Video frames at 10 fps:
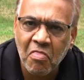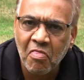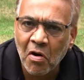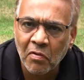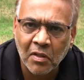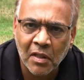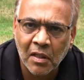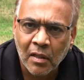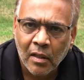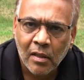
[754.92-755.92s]

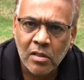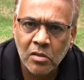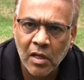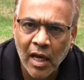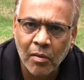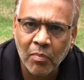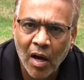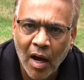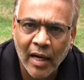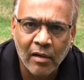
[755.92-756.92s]
thoroughly stand
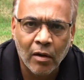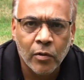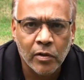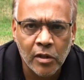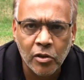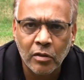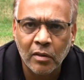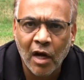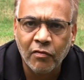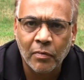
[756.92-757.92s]
behind our traditional
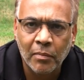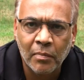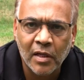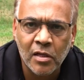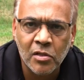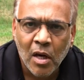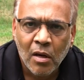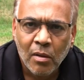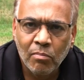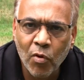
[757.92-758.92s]
government, because
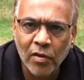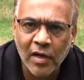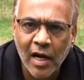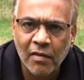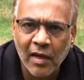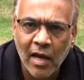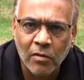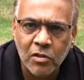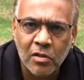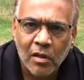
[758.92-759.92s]
more than anything
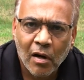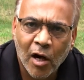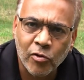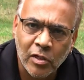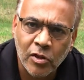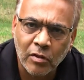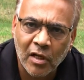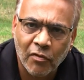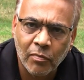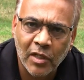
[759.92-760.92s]
else, our traditional
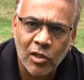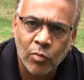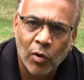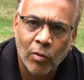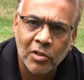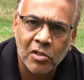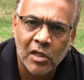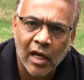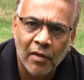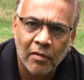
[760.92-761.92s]
government is what holds us
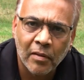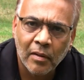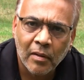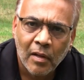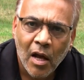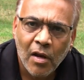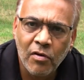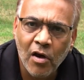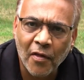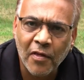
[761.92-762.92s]
together.
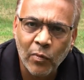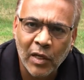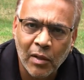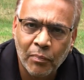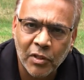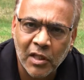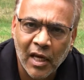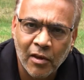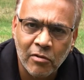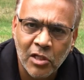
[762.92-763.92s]
Nothing we can put
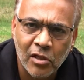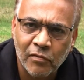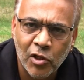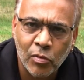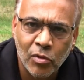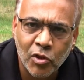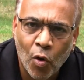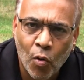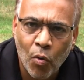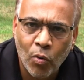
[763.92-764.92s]
together as individuals
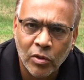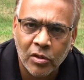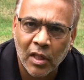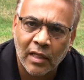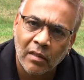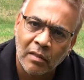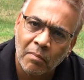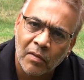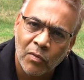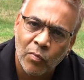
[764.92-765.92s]
holds like
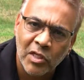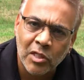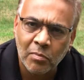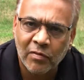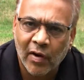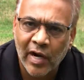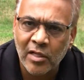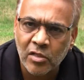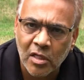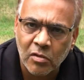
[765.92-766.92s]
the wisdom of our
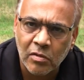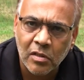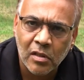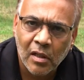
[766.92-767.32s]
ancestors.